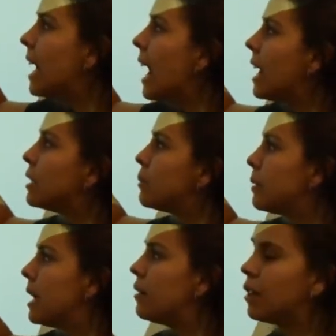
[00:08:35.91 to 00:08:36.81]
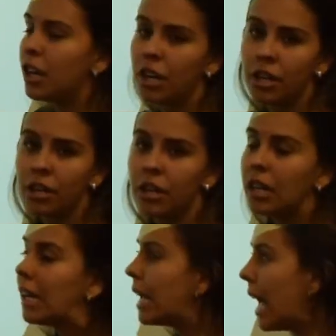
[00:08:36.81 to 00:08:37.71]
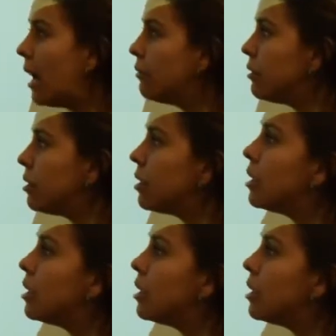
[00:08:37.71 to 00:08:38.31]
has brown hair. Count,